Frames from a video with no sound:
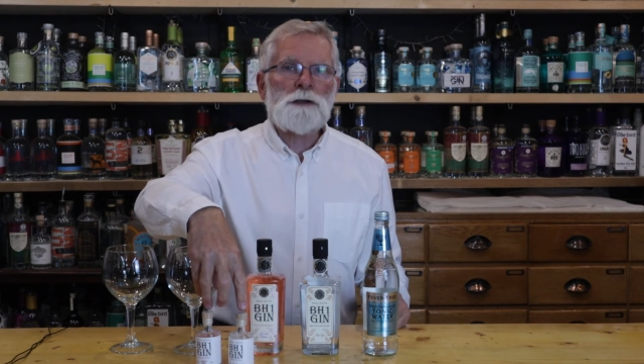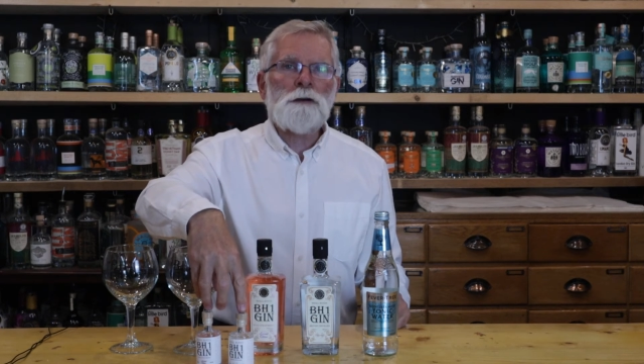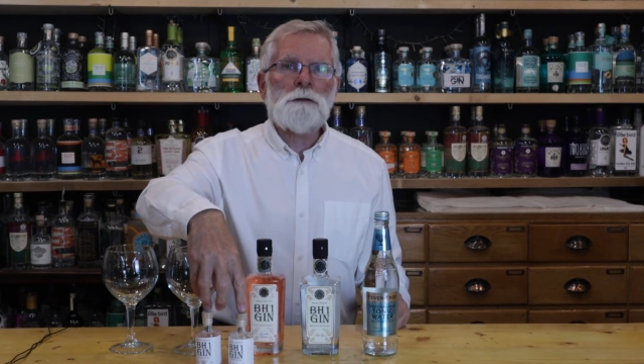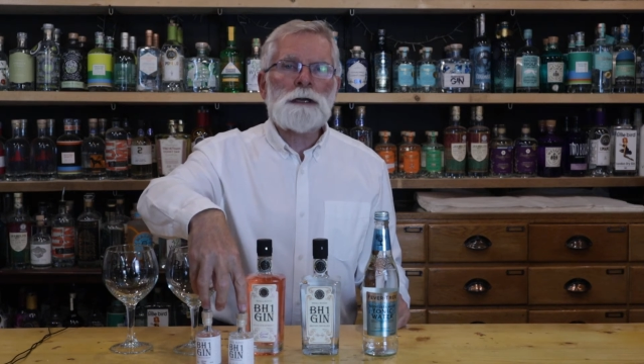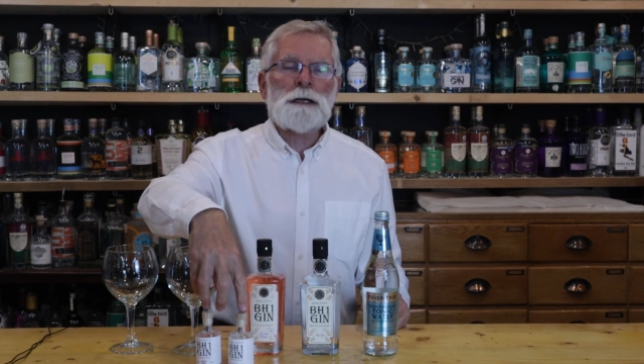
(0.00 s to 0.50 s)
There
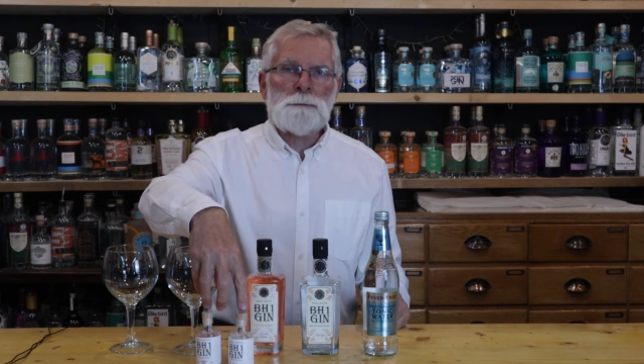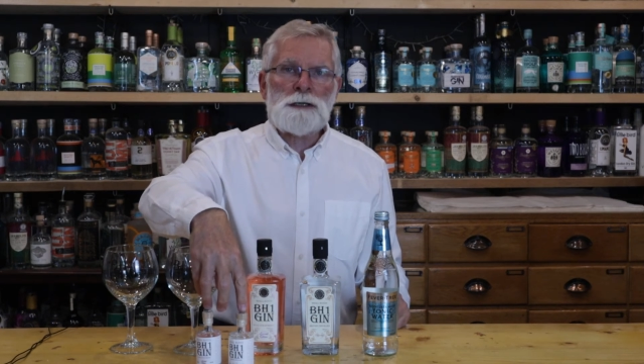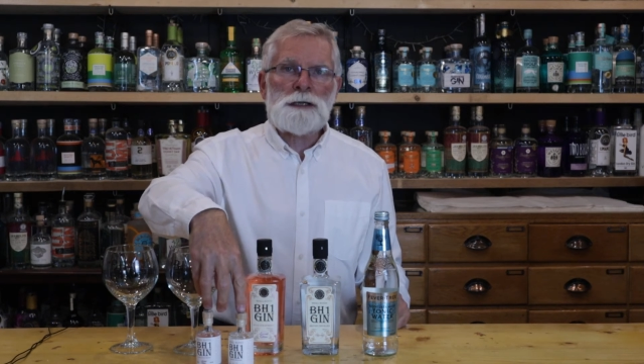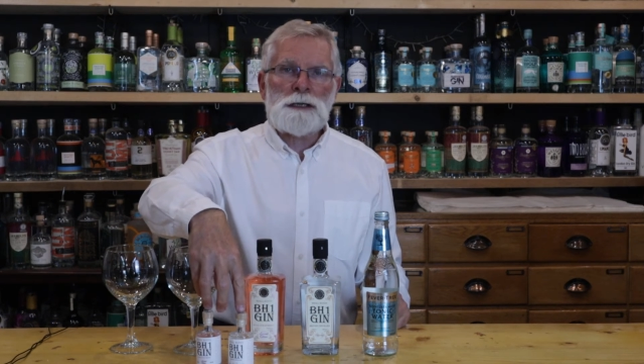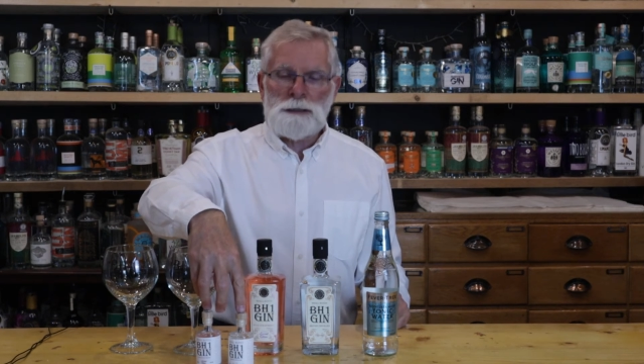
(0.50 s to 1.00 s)
are a
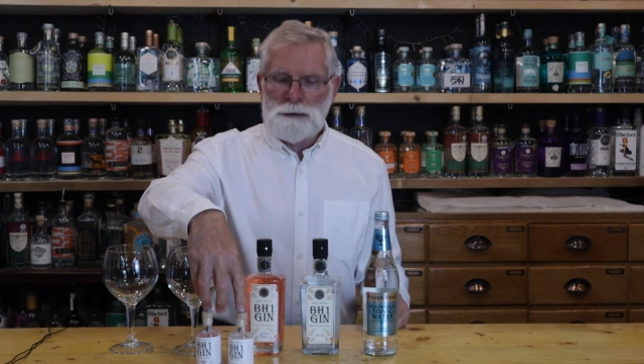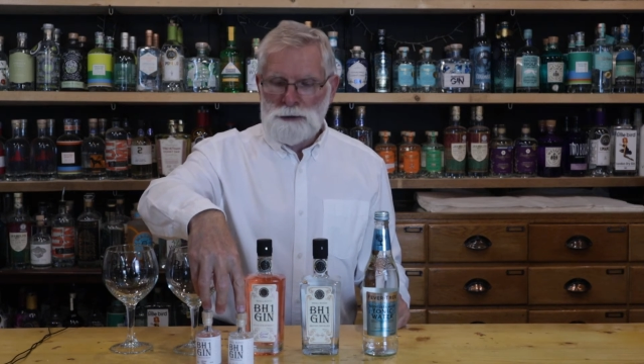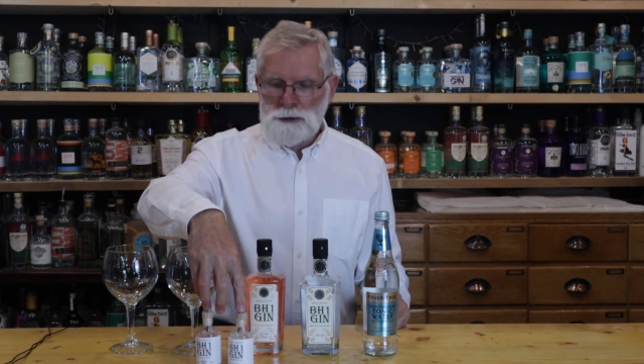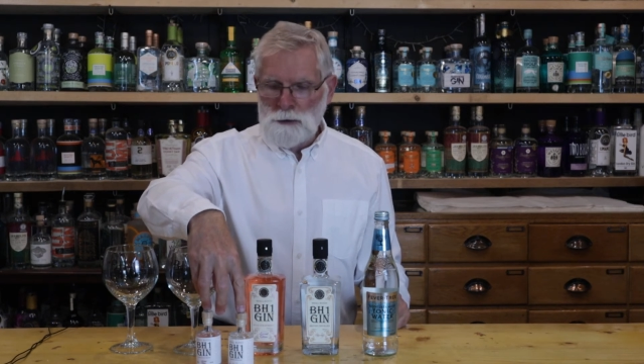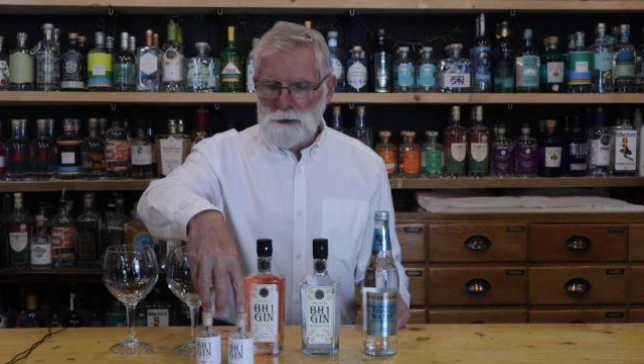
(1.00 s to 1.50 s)
limited
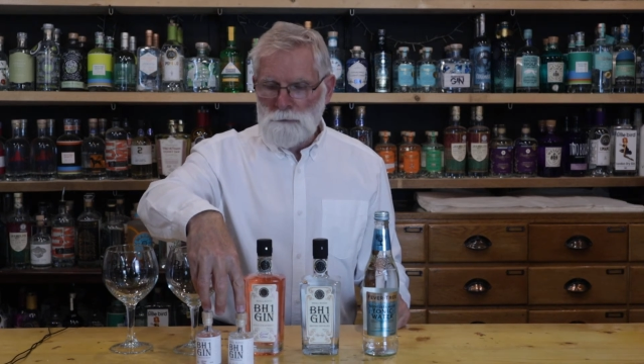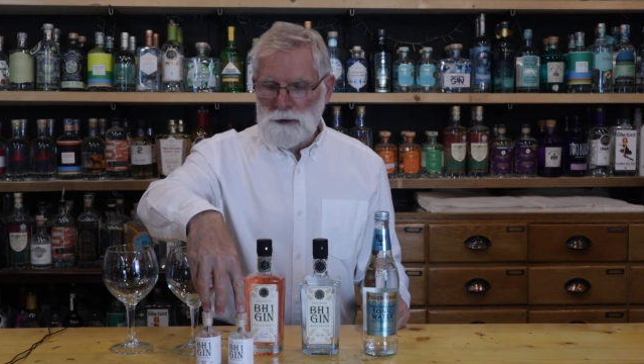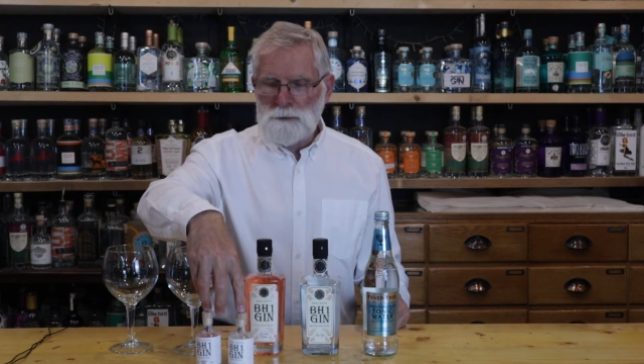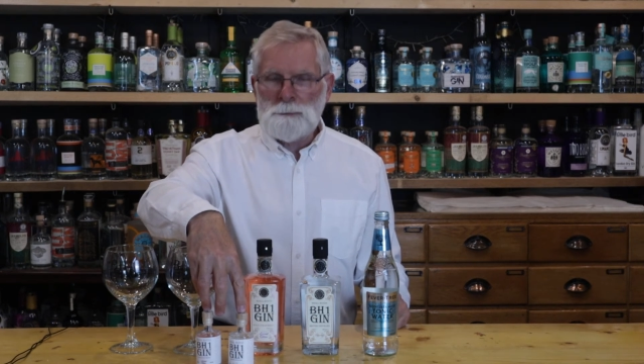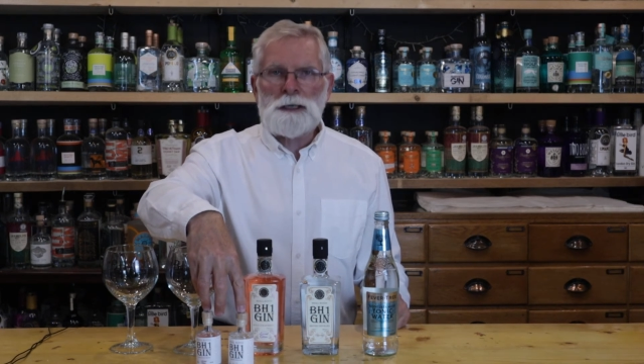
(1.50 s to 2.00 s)
stock of
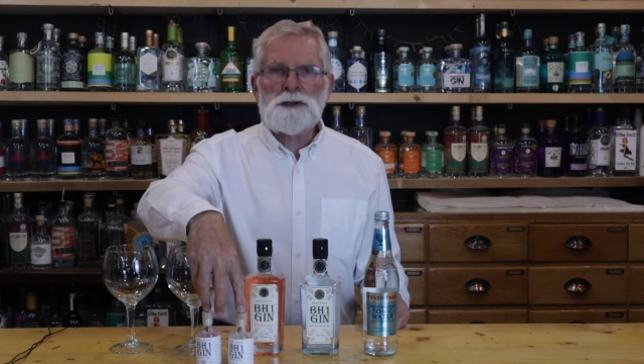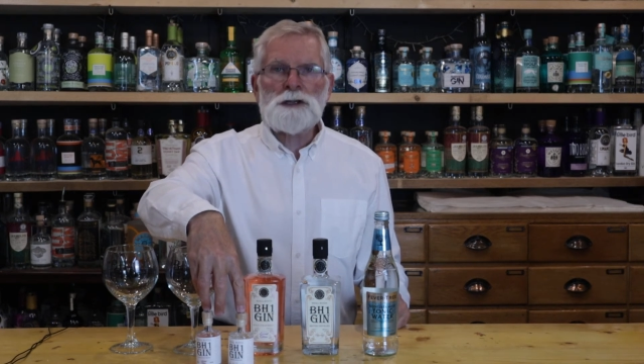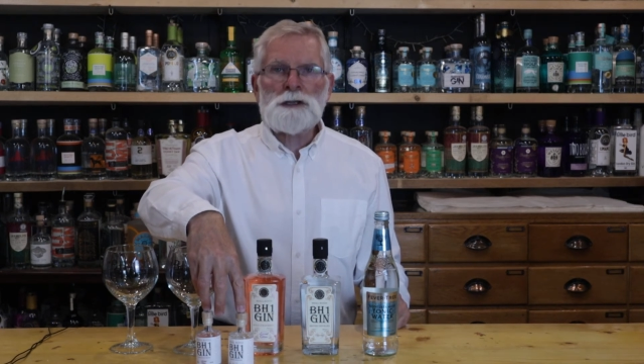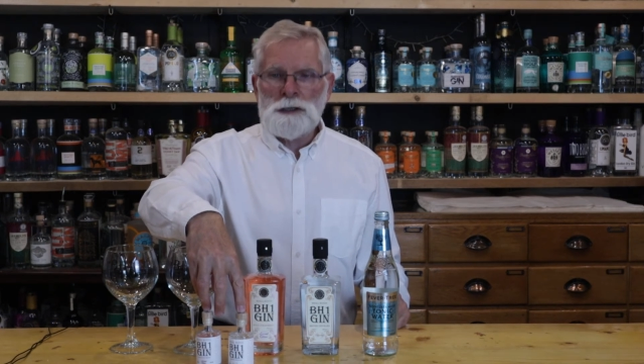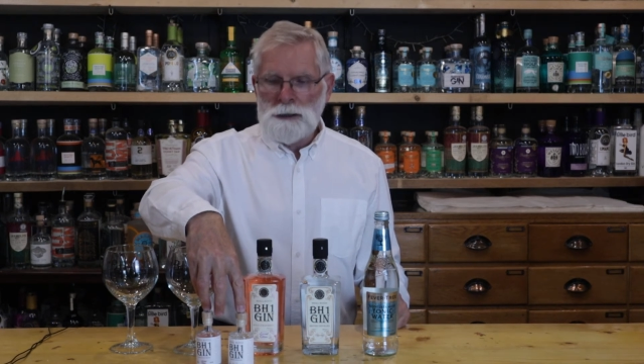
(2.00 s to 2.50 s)
these
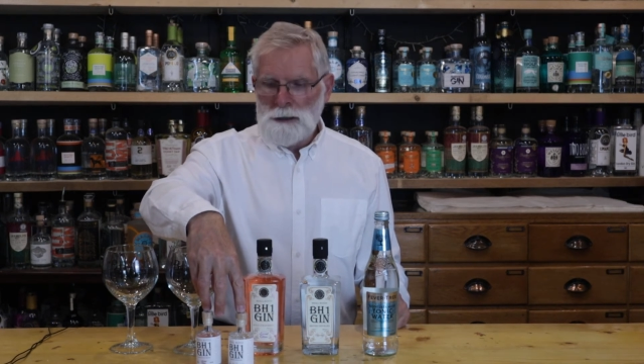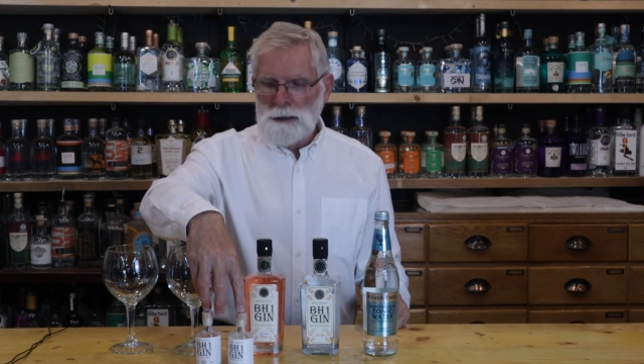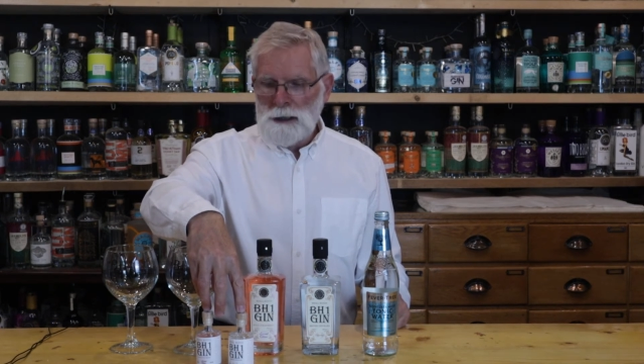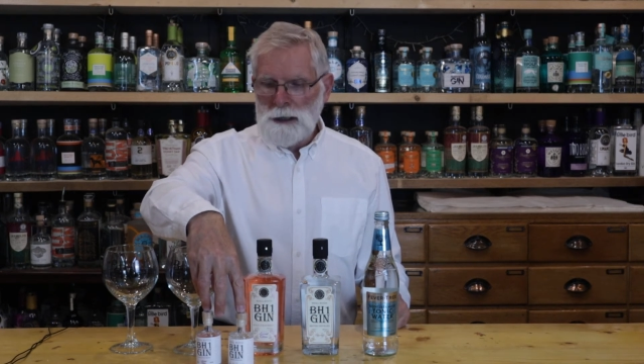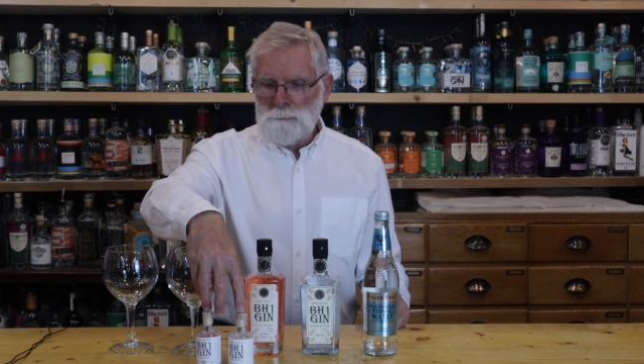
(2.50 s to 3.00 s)
miniatures,
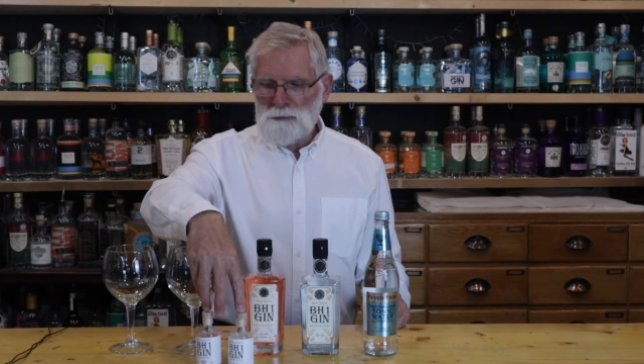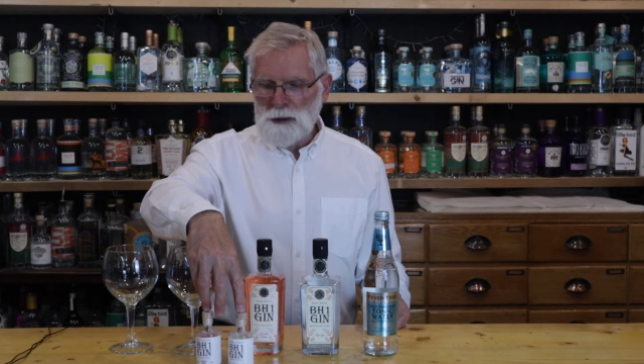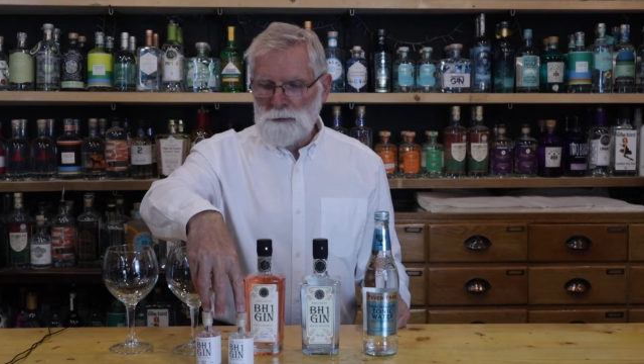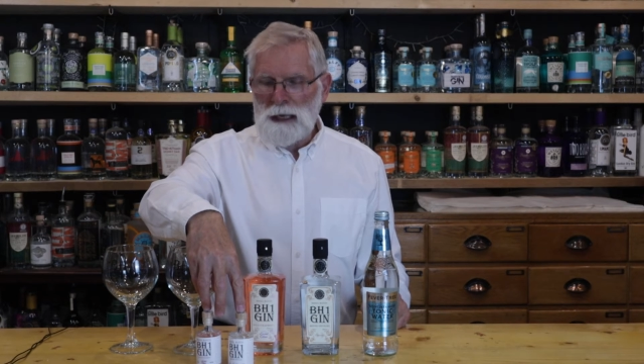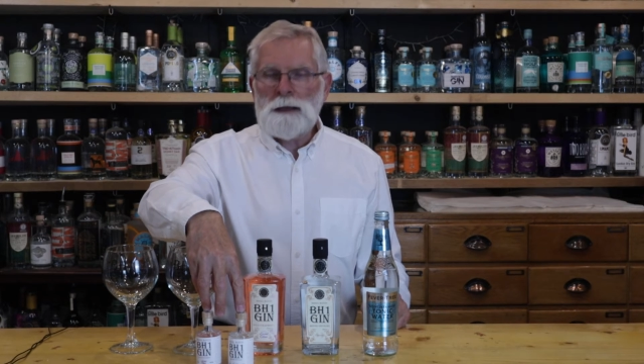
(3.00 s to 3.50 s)

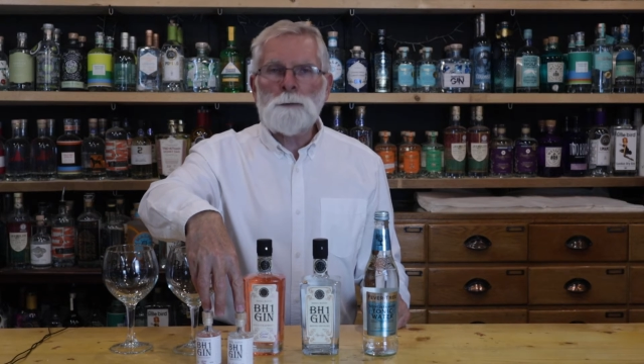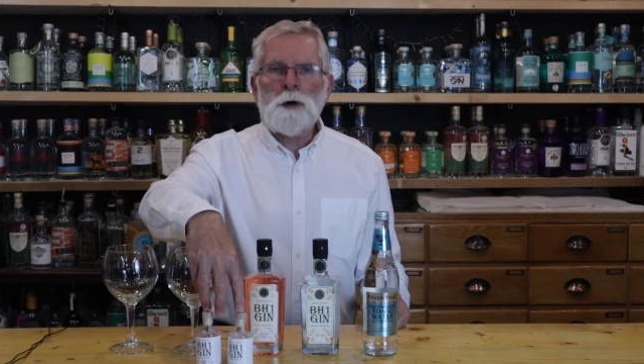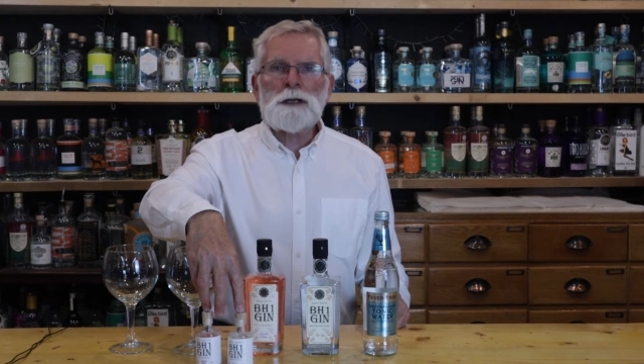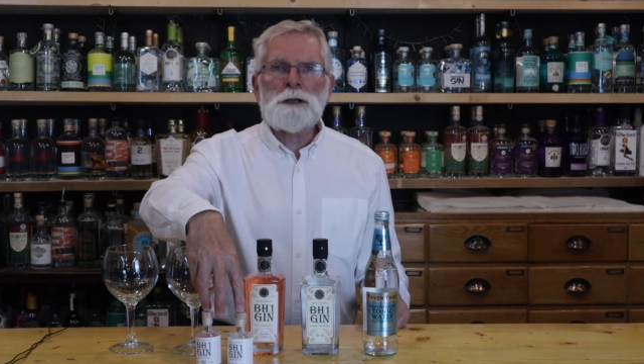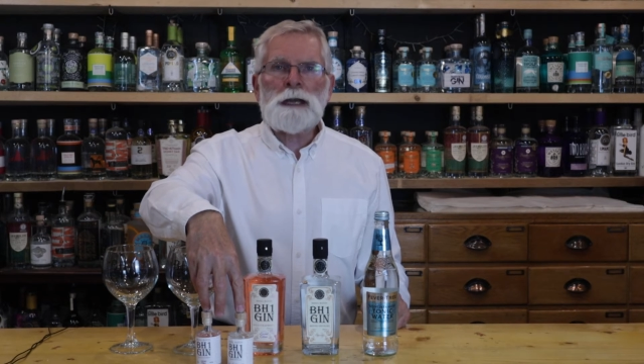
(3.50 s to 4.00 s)
so get them
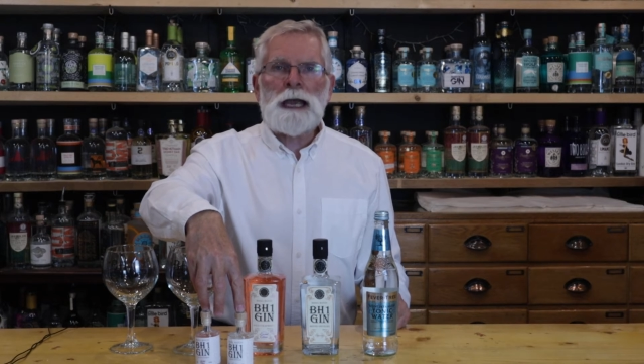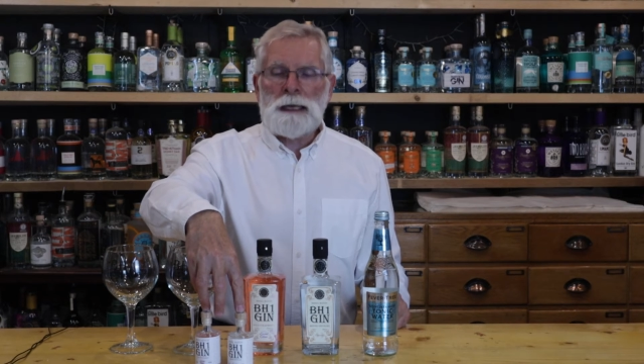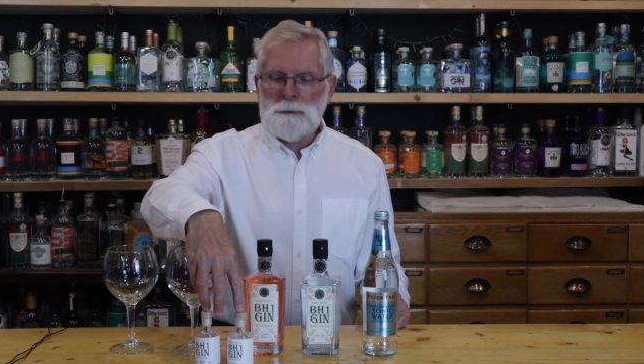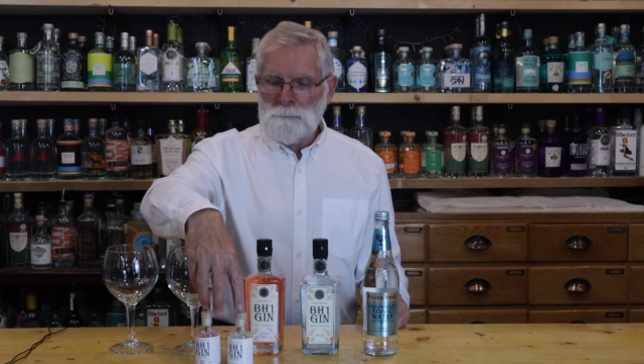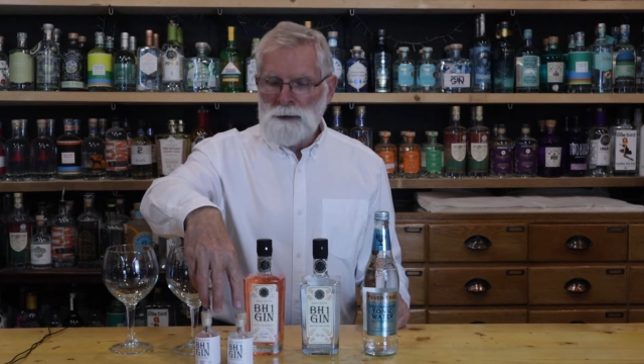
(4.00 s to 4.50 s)
while you
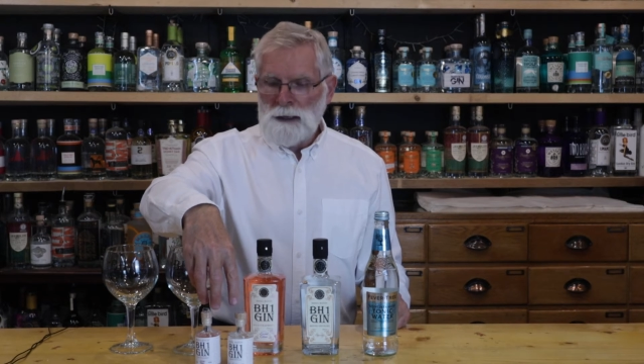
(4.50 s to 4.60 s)
can.